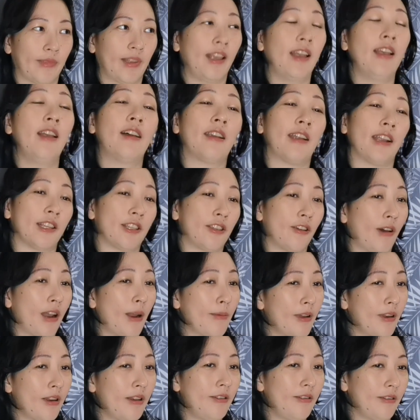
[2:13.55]
Alright, so what I'm
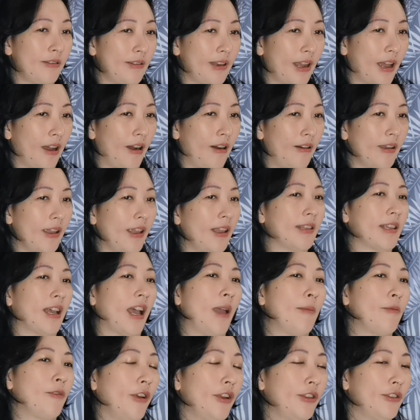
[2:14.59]
going to do now is
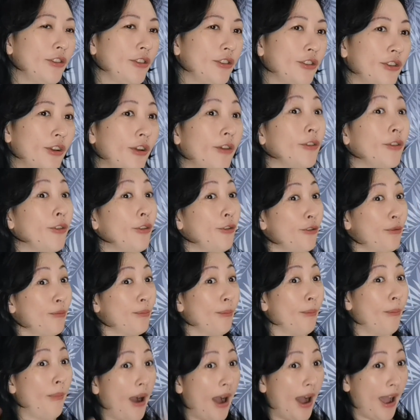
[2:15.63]
I'm going to show you
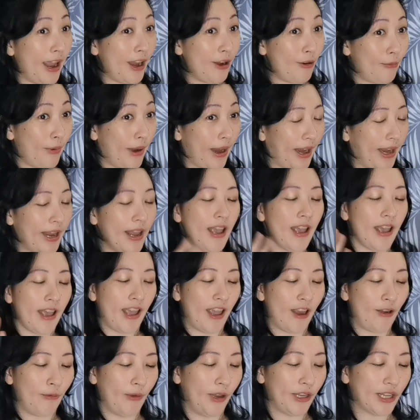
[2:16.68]
my way
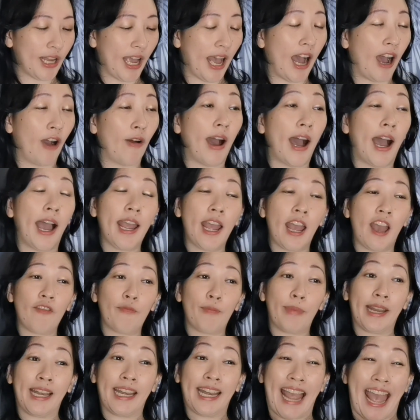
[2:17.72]
in which how I have
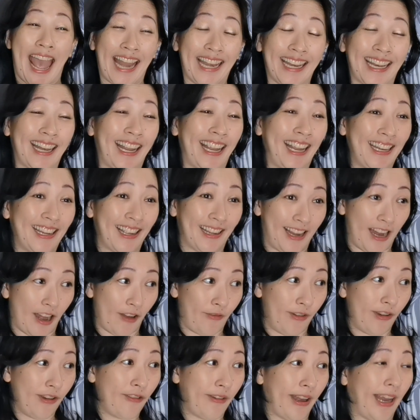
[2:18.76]
been handling the
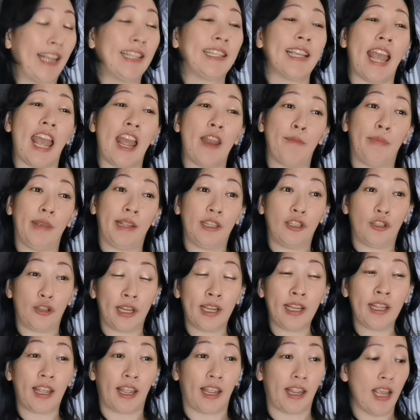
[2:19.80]
kefir grains and been
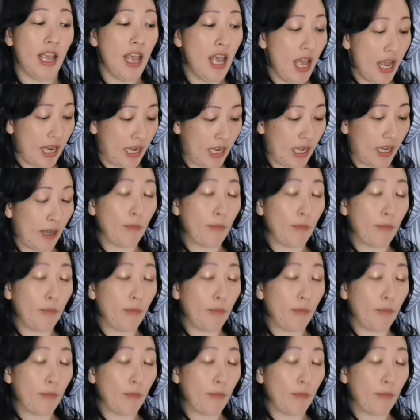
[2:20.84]
drinking the